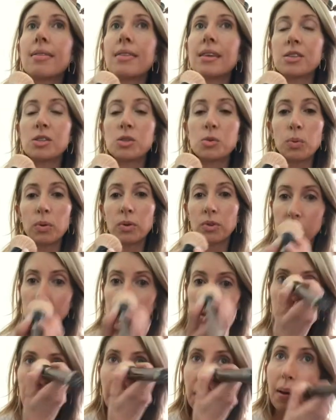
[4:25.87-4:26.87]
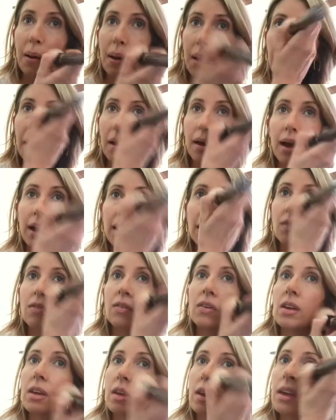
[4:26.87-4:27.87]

this will just kind of